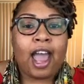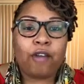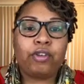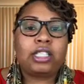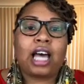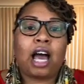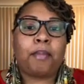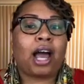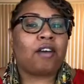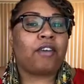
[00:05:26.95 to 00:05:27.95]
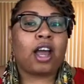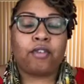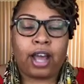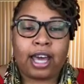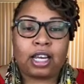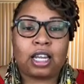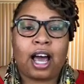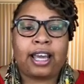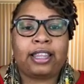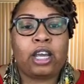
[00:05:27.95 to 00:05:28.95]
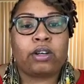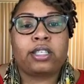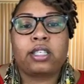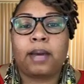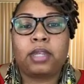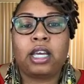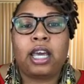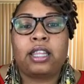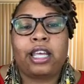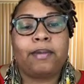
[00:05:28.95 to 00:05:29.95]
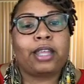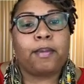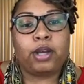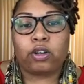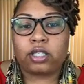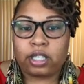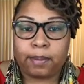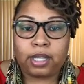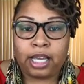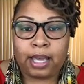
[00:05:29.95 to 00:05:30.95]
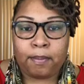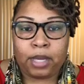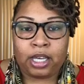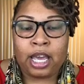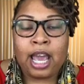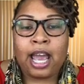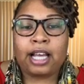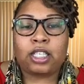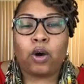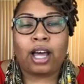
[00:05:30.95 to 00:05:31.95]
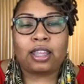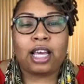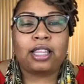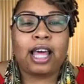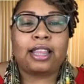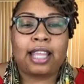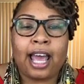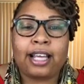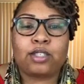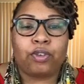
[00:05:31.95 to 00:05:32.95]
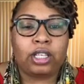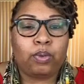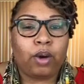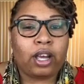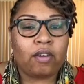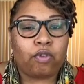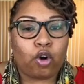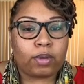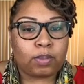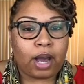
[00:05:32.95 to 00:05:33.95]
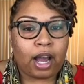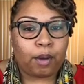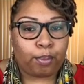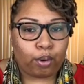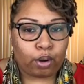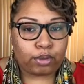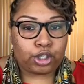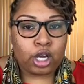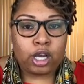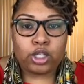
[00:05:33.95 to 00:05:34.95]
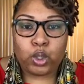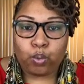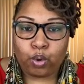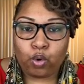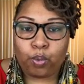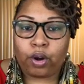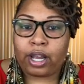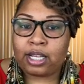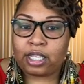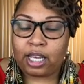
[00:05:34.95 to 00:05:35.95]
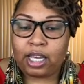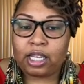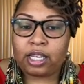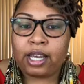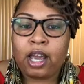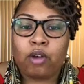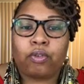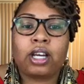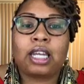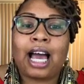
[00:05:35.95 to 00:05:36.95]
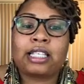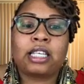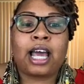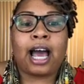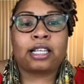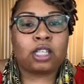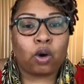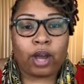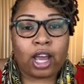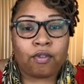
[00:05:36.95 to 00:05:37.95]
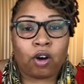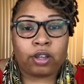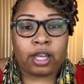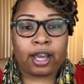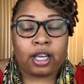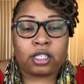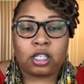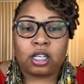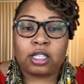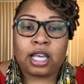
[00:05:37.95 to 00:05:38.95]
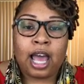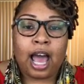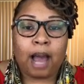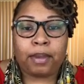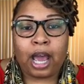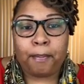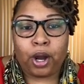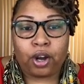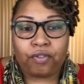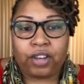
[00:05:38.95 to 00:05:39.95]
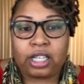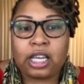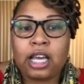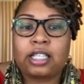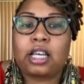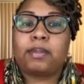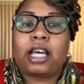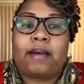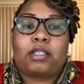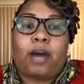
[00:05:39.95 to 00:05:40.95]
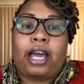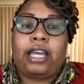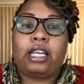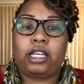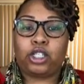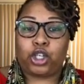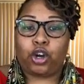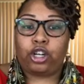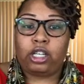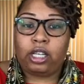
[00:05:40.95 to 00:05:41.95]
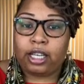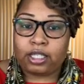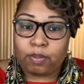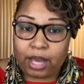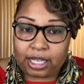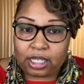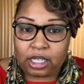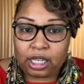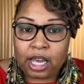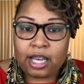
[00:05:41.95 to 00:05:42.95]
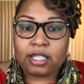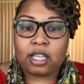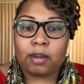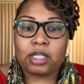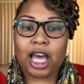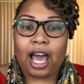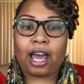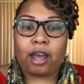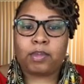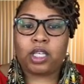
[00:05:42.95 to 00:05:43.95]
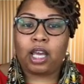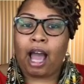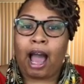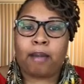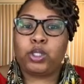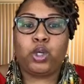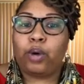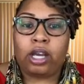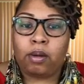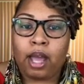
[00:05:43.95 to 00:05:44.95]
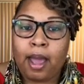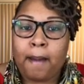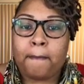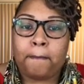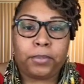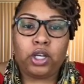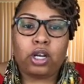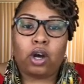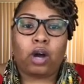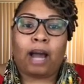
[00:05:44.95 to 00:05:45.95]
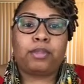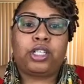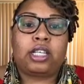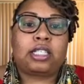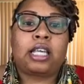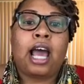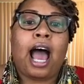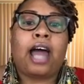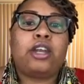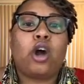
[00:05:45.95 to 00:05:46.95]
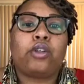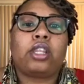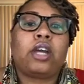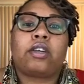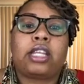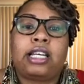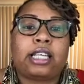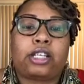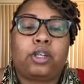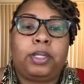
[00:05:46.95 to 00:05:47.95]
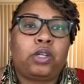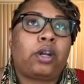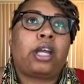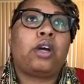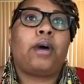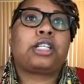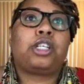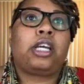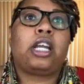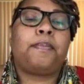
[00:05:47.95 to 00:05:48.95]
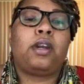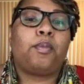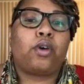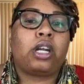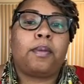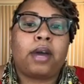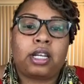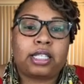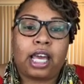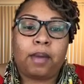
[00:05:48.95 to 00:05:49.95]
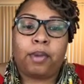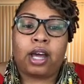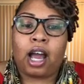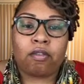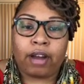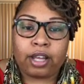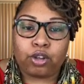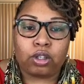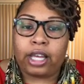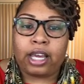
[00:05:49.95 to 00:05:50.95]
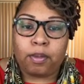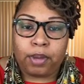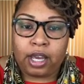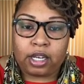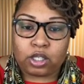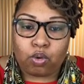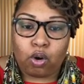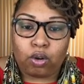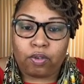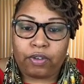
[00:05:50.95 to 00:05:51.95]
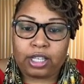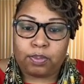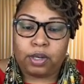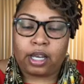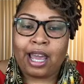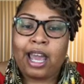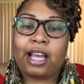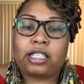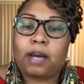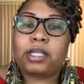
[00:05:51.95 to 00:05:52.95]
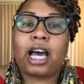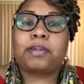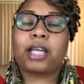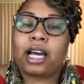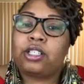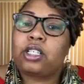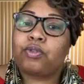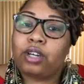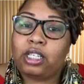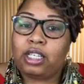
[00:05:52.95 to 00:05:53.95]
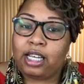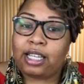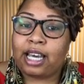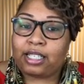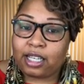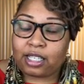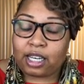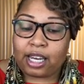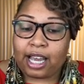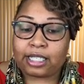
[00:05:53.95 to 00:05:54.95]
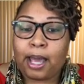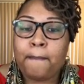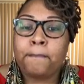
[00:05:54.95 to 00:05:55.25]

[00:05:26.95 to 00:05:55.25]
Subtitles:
Every time I've ever had a client, there is something in them that mirrors something in me. And so I think that that is really what informs my approach to wound work and to healing, realizing that I don't have all the answers. I'm not perfect. Sometimes my healing journey is messy. Sometimes I'm doing, I know that there are things I should be doing. I know I should get up in the morning and meditate, but I rather lay in bed and scroll on Facebook. And sometimes I just really need that disconnect.